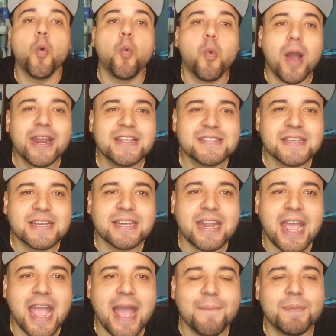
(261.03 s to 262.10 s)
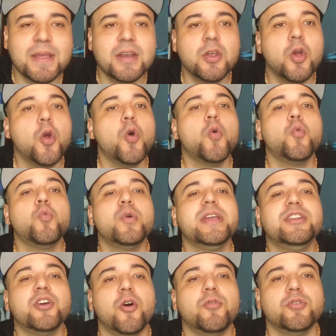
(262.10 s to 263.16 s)
When is it going to happen?
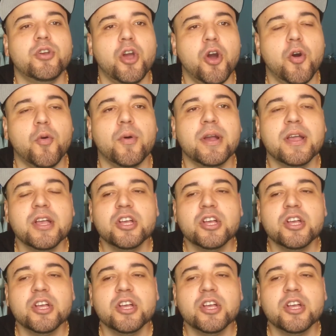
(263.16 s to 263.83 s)
We don't know.